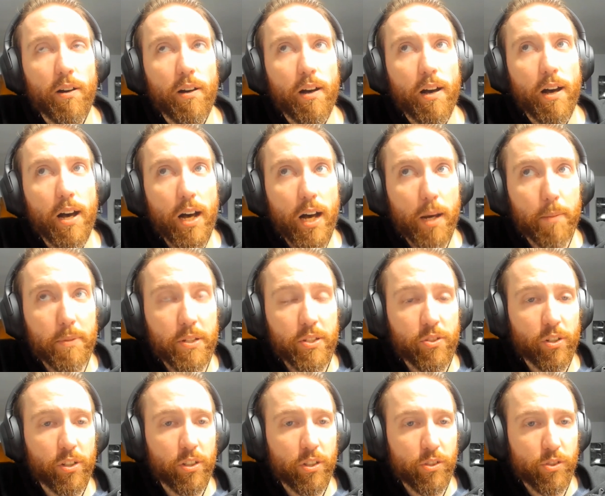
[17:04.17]
hobbies
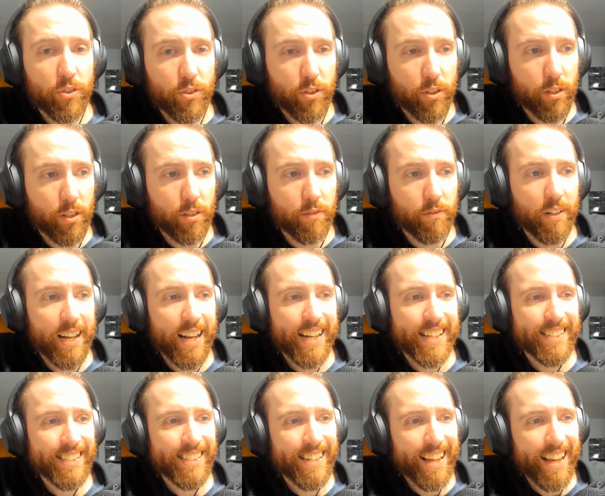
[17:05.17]
are going to serve
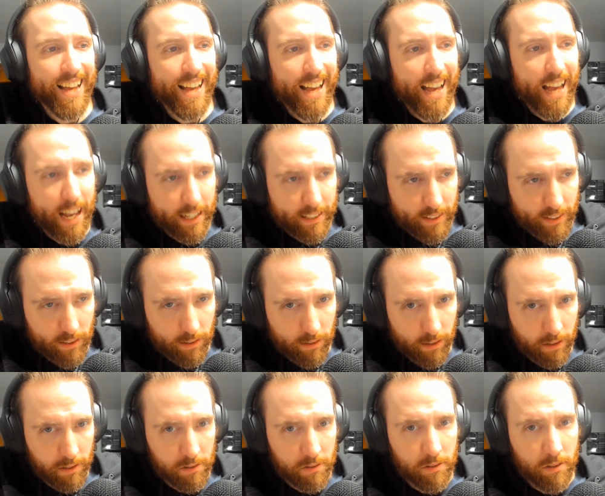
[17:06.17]
as an
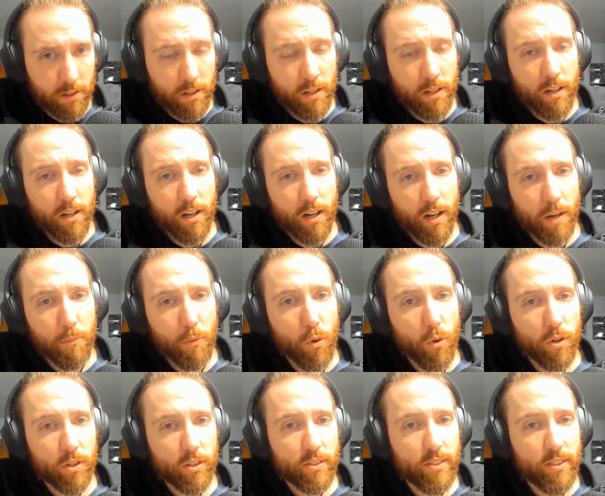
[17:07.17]
excellent um,
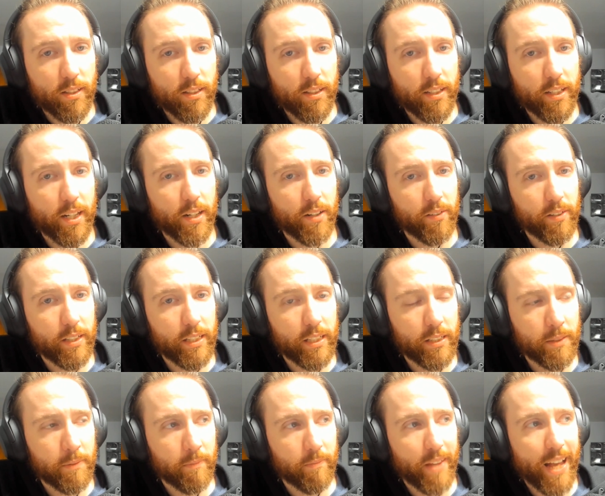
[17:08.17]

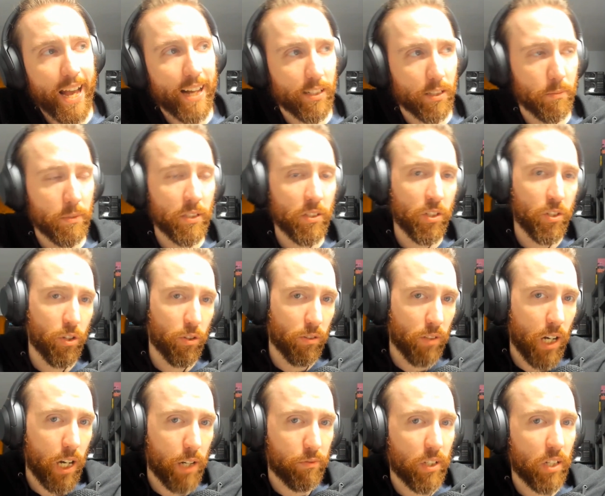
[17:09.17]
auxiliary element in your
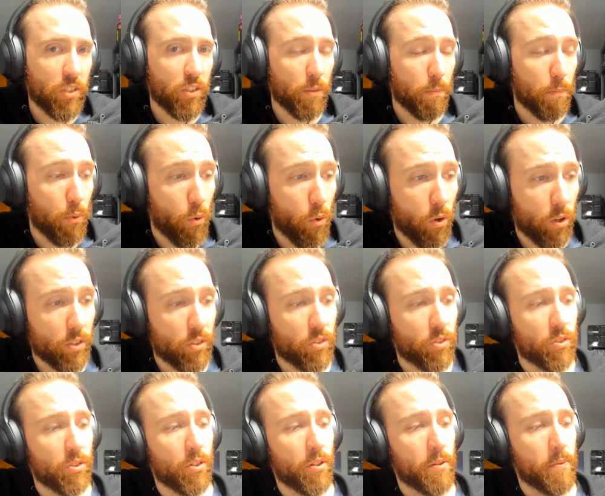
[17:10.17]
life that
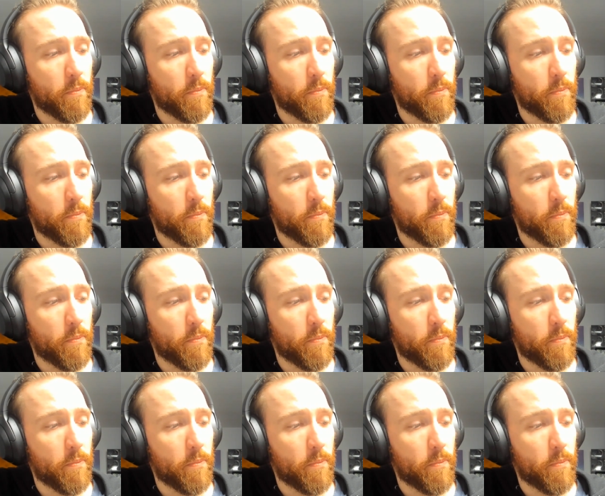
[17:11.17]
supports